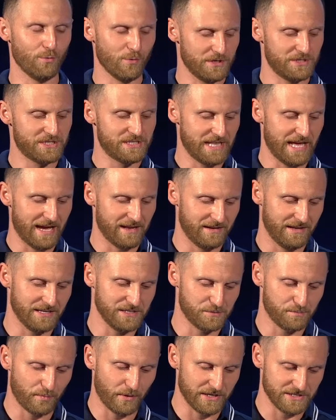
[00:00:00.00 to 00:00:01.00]
withstand
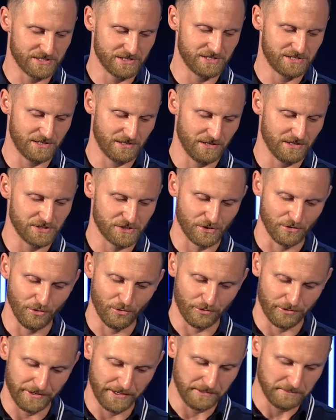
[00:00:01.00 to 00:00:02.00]
his presence and his
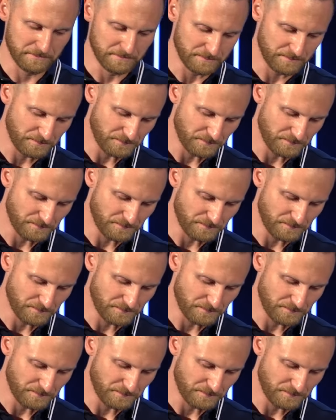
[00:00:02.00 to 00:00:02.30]
glory.